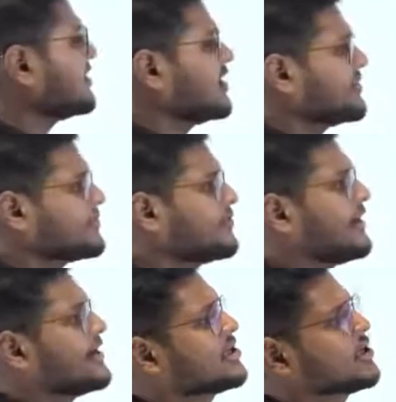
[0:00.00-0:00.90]
they are
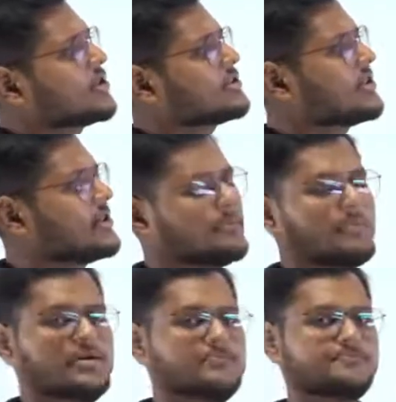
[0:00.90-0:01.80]
providing on the
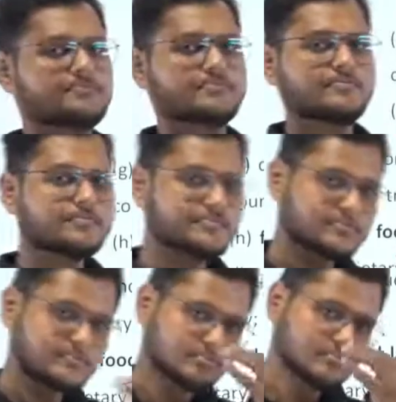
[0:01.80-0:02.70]
label,
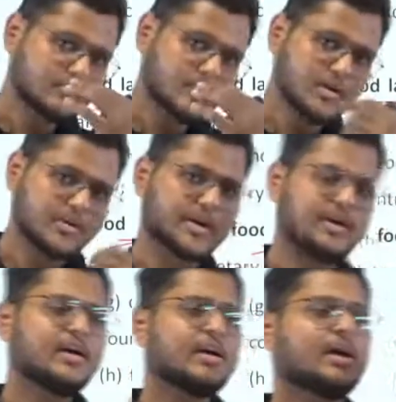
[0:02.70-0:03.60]
okay,